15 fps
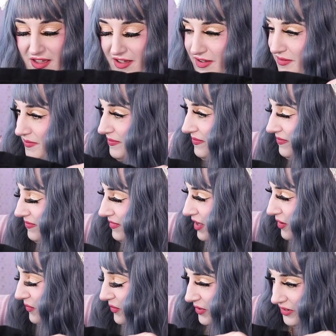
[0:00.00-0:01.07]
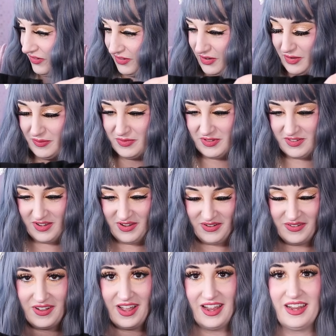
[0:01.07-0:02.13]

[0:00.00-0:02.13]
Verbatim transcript: um, a wardrobe, so